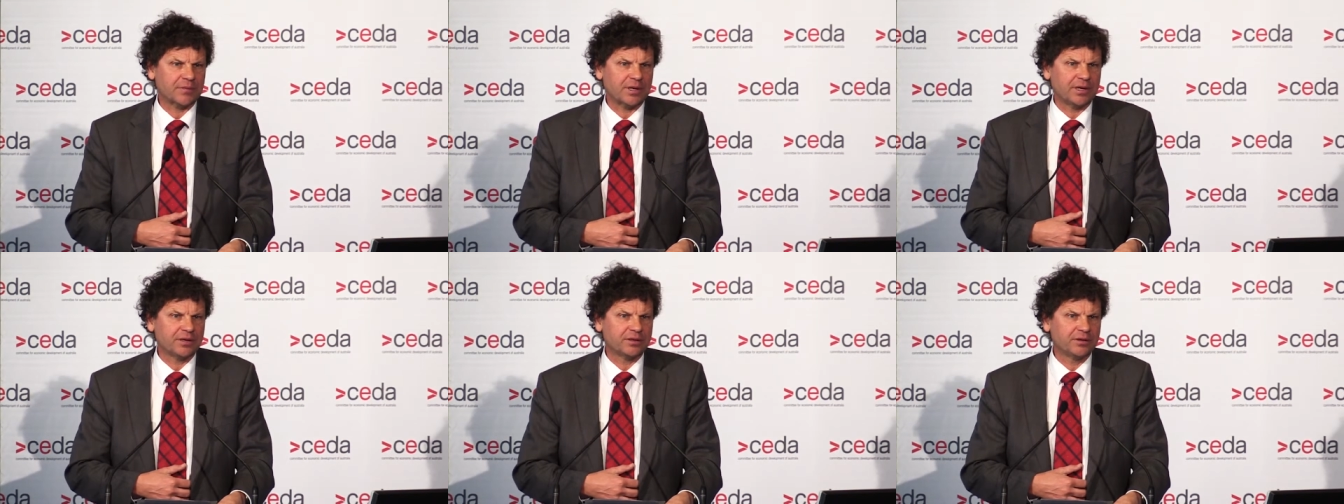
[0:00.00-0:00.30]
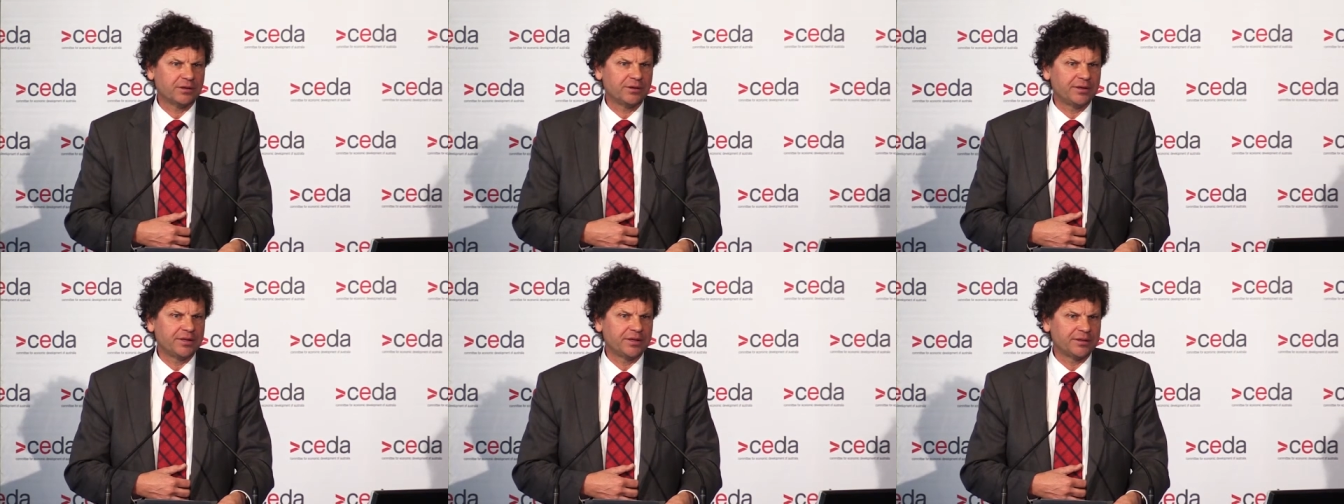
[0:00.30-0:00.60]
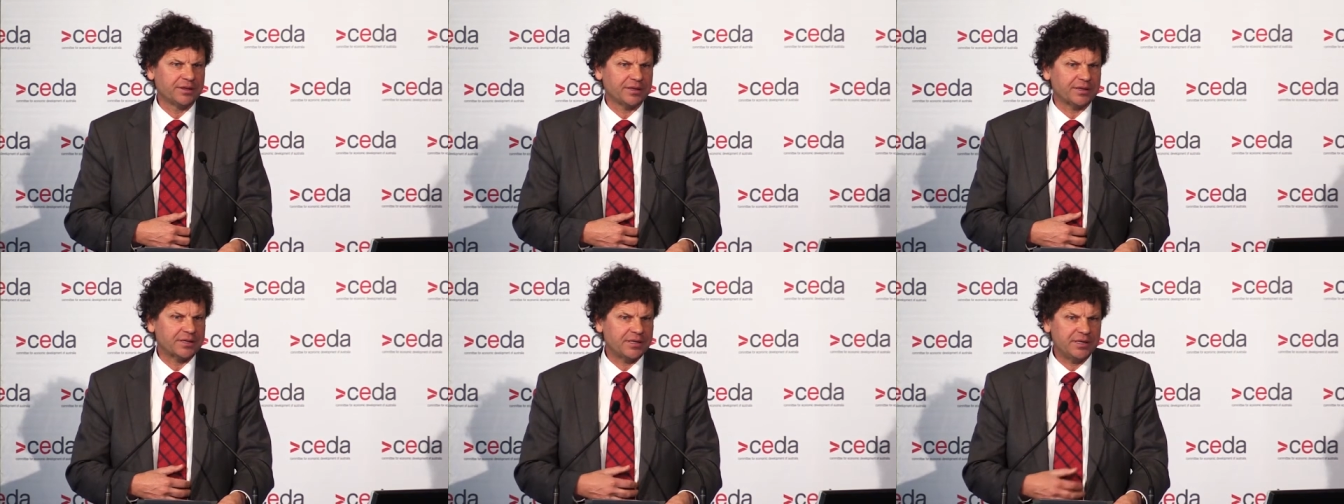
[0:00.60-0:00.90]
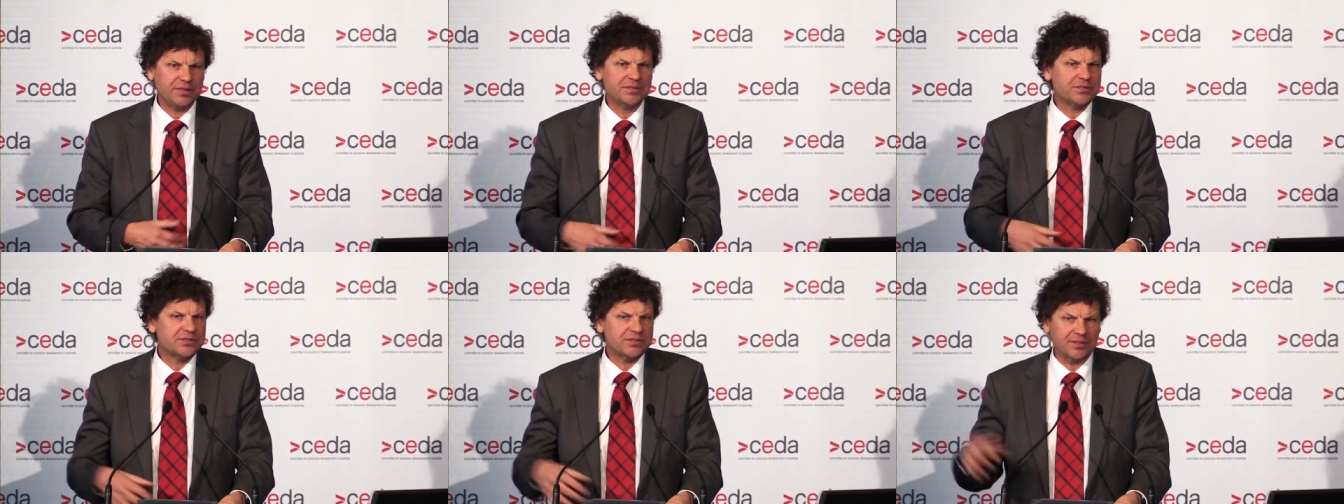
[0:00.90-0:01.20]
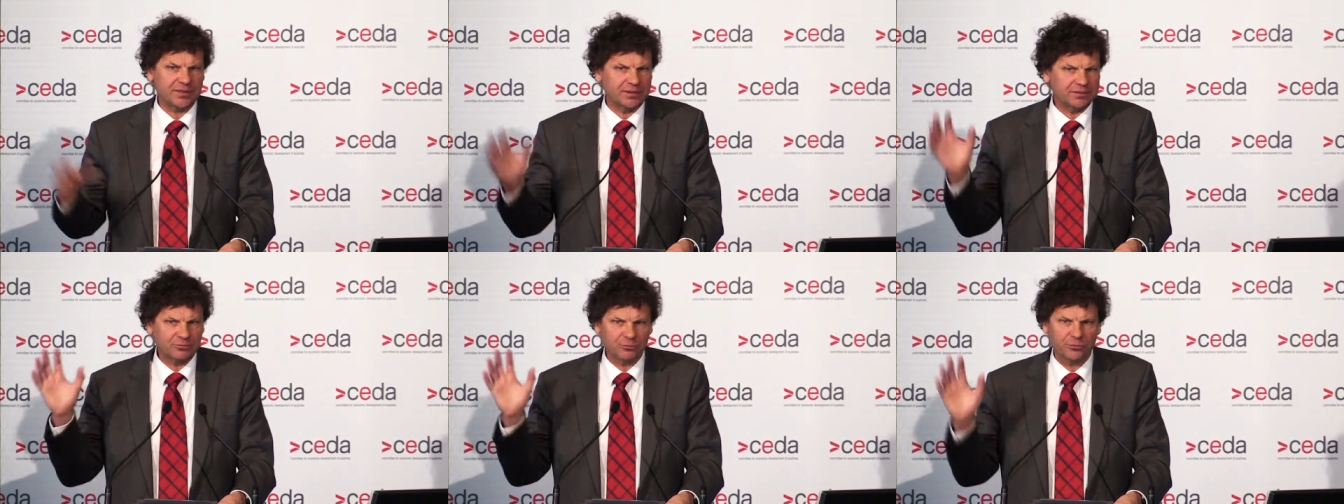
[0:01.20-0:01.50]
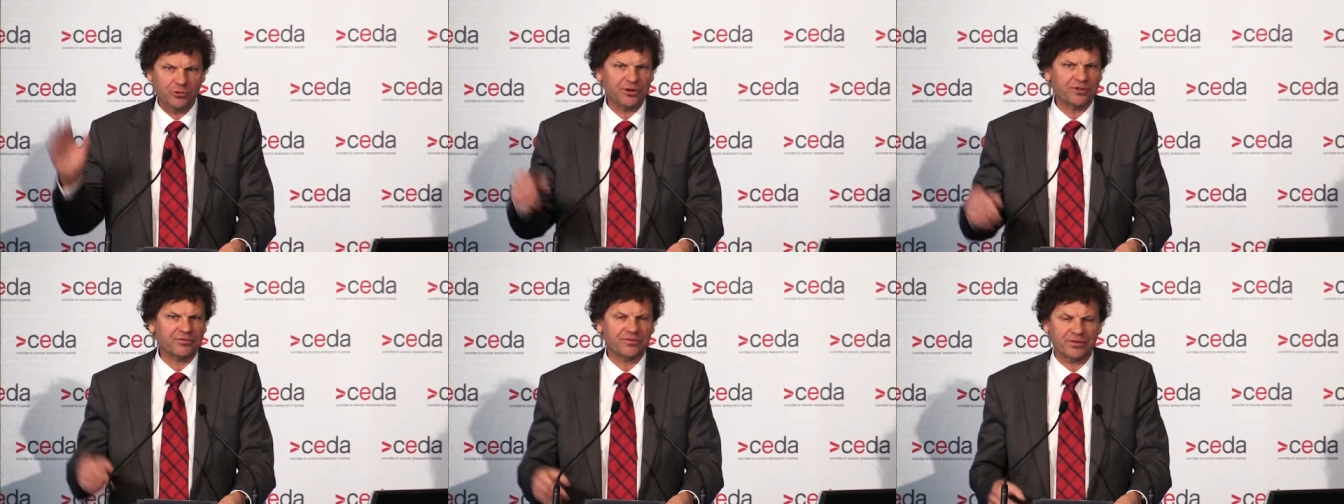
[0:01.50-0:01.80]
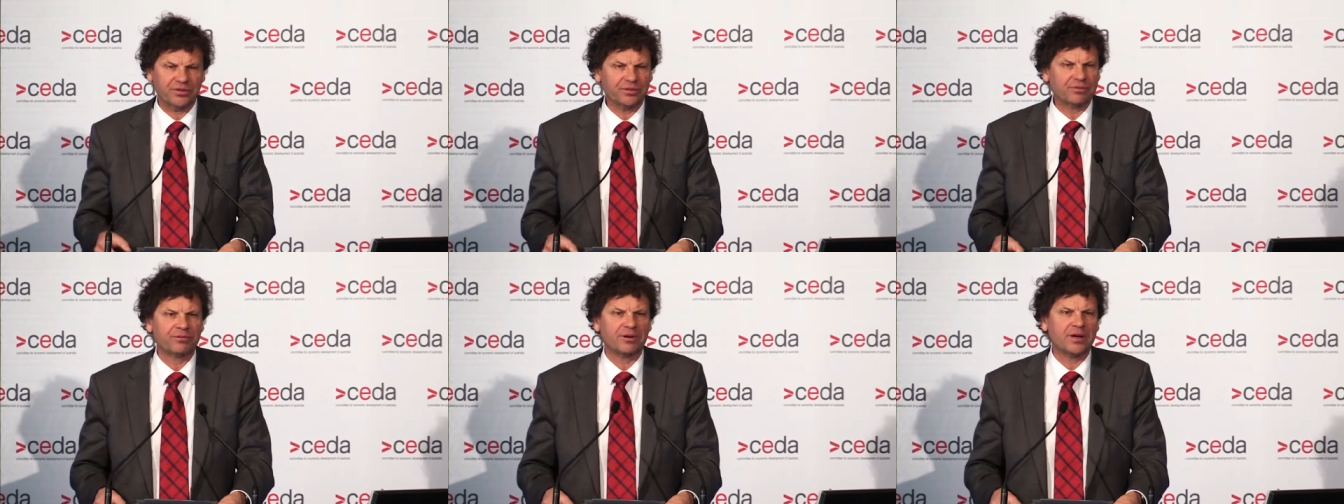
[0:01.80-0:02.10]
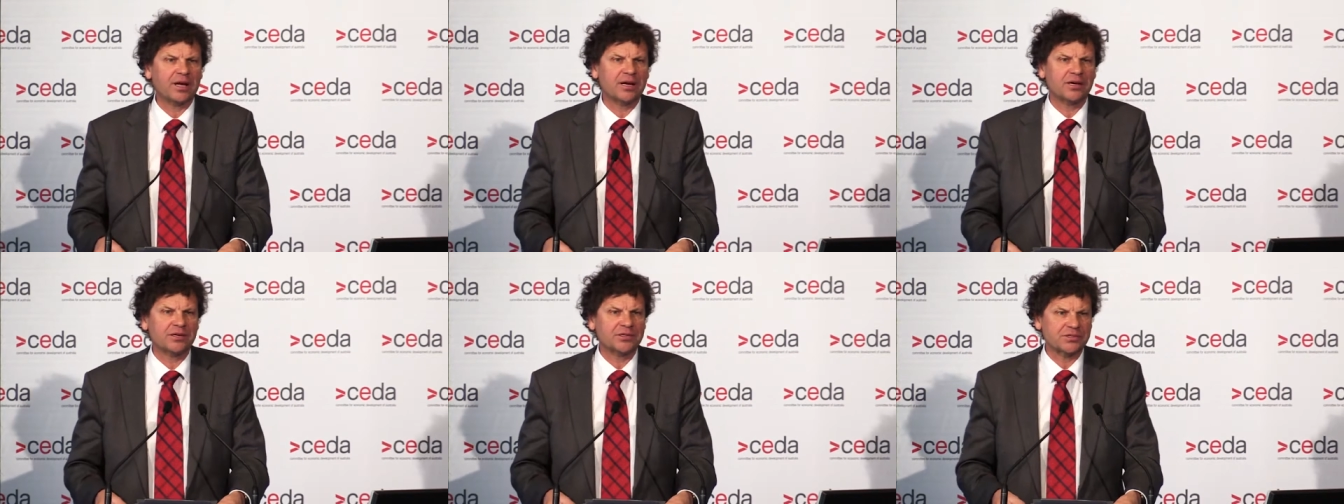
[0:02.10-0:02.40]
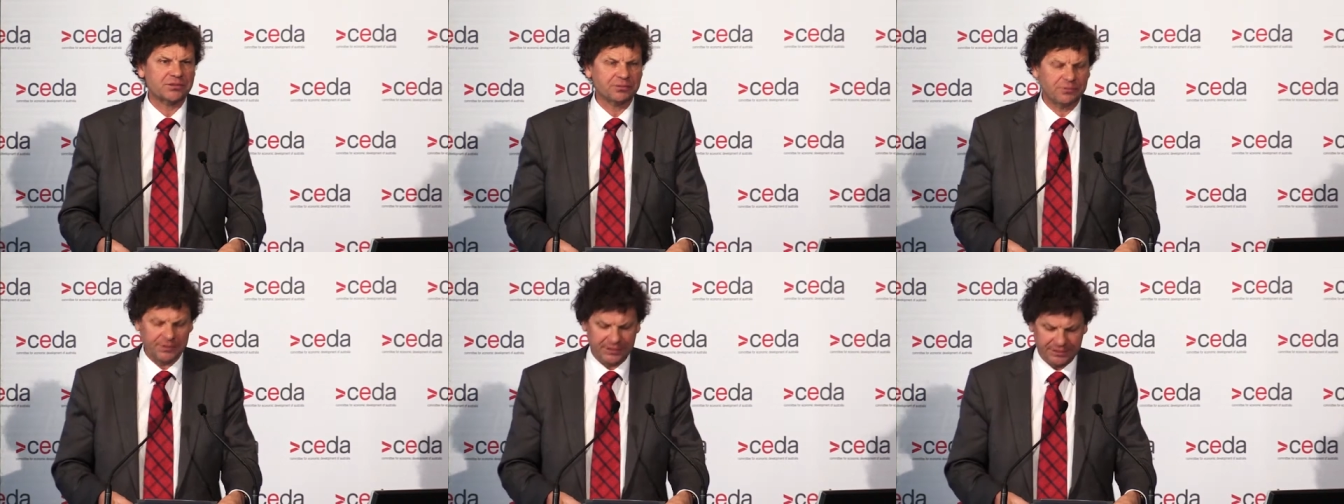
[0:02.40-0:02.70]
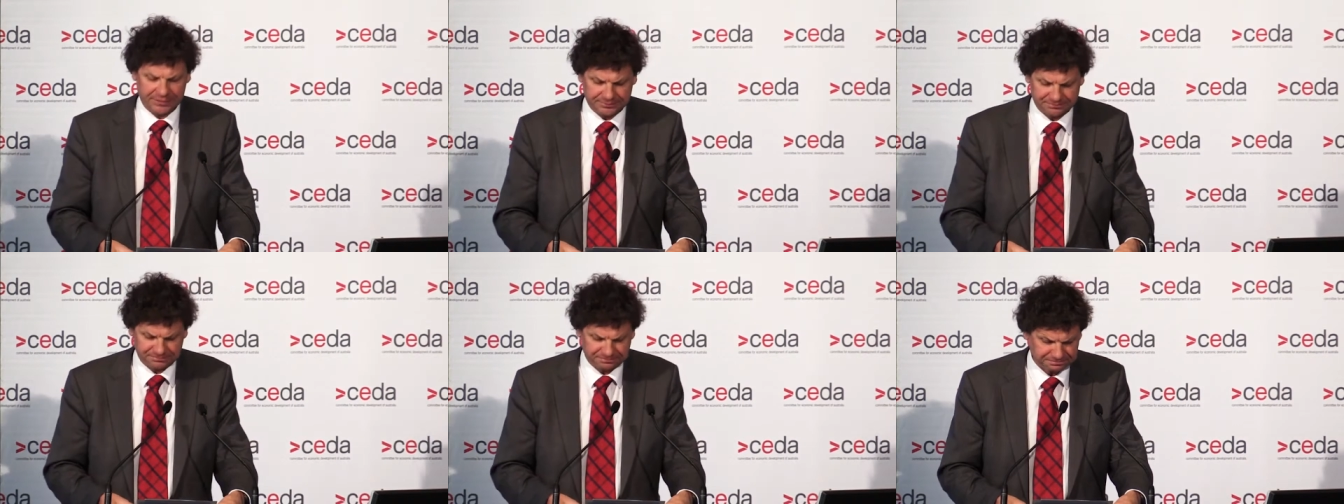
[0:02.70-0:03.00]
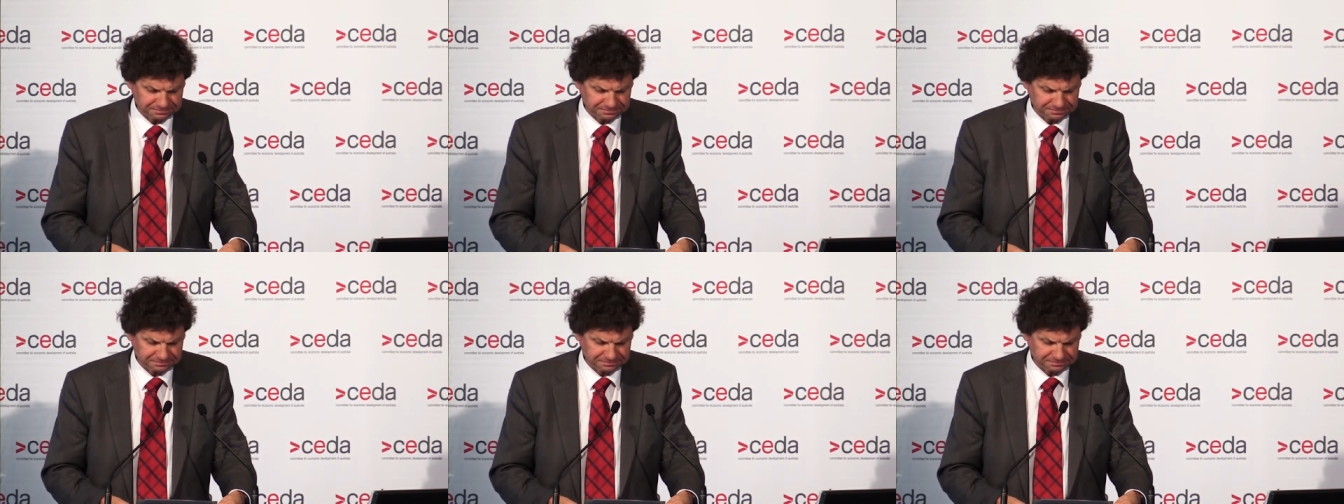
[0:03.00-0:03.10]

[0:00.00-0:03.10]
including the kids that work for 3 hours a week